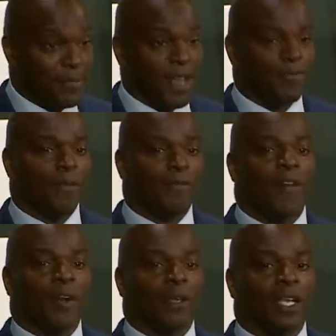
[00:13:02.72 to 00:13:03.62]
made for a
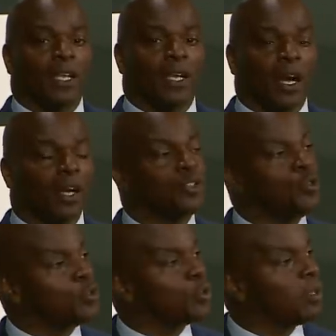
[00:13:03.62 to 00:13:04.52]
very
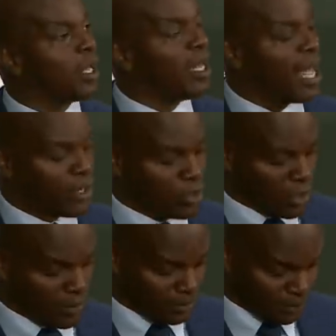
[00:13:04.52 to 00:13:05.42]
unusual election.